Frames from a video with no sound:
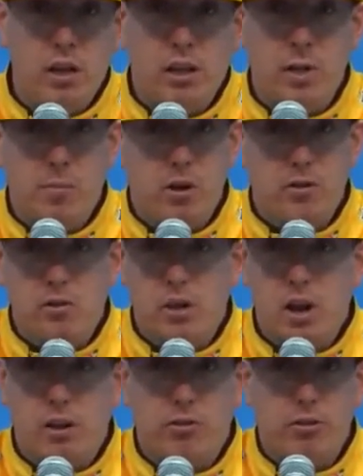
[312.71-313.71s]
late model
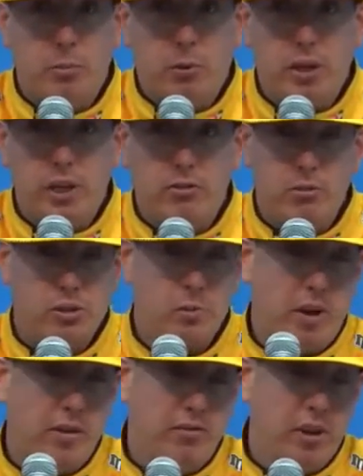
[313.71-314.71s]
stock, super lates, which are
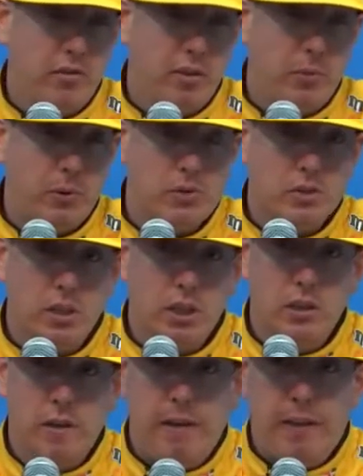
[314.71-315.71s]
my favorite personally,